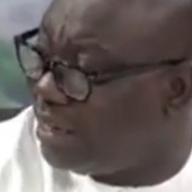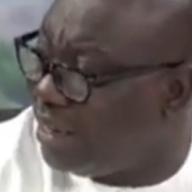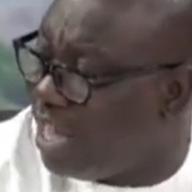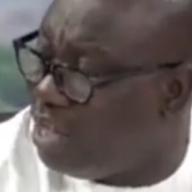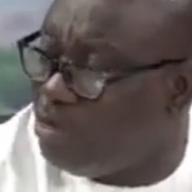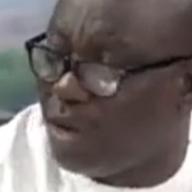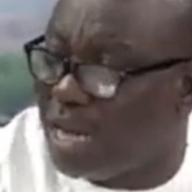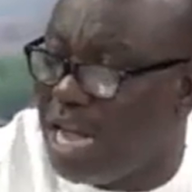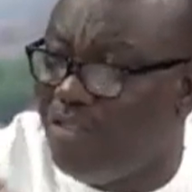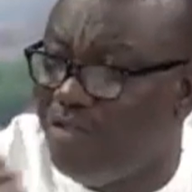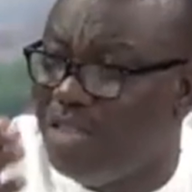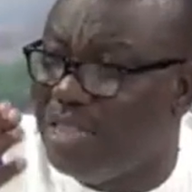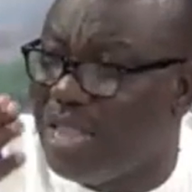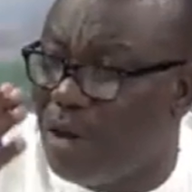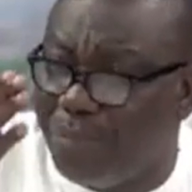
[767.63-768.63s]
And you can't
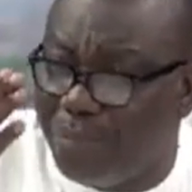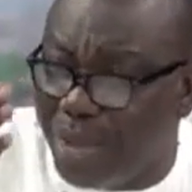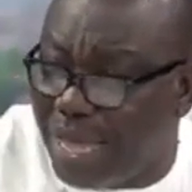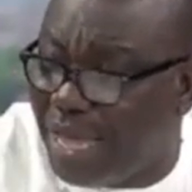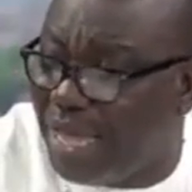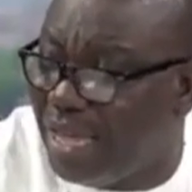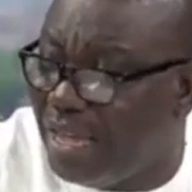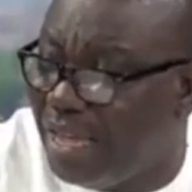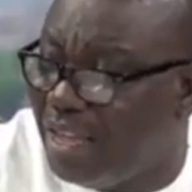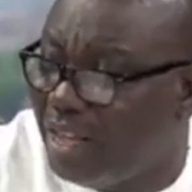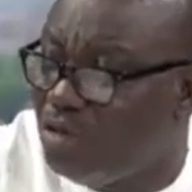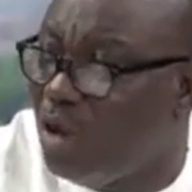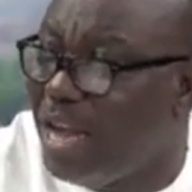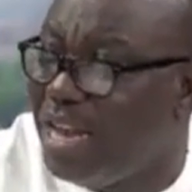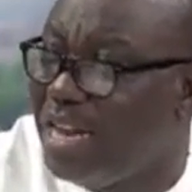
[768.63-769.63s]
even now pay
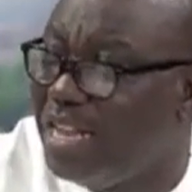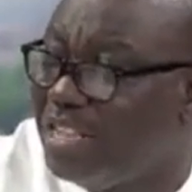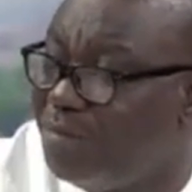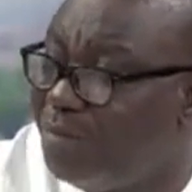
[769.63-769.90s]
your energy